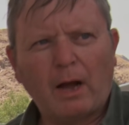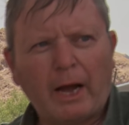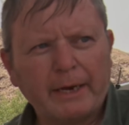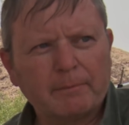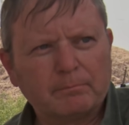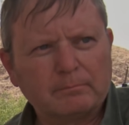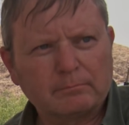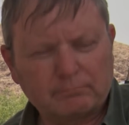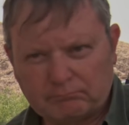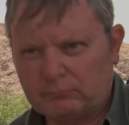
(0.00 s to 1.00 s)
I
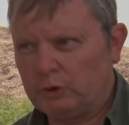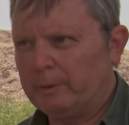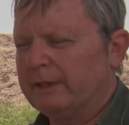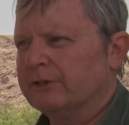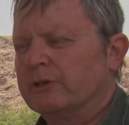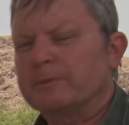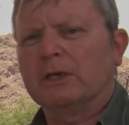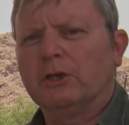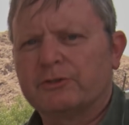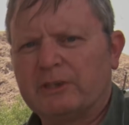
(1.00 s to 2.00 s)
do one of these trips, I
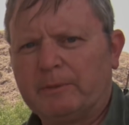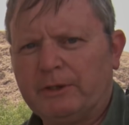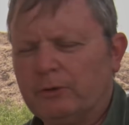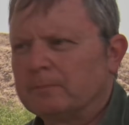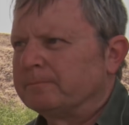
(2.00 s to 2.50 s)
learn something new.